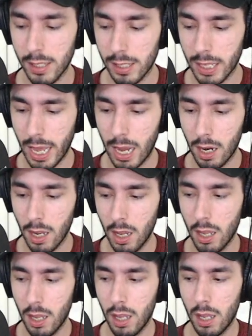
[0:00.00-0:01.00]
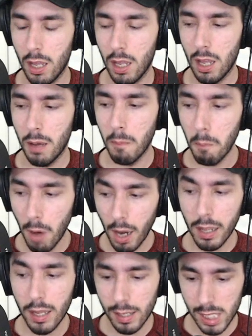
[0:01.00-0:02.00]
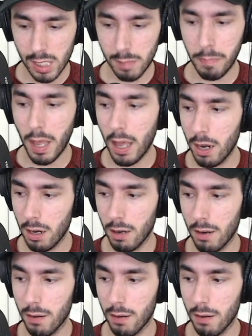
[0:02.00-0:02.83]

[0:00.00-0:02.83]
Is that money is spent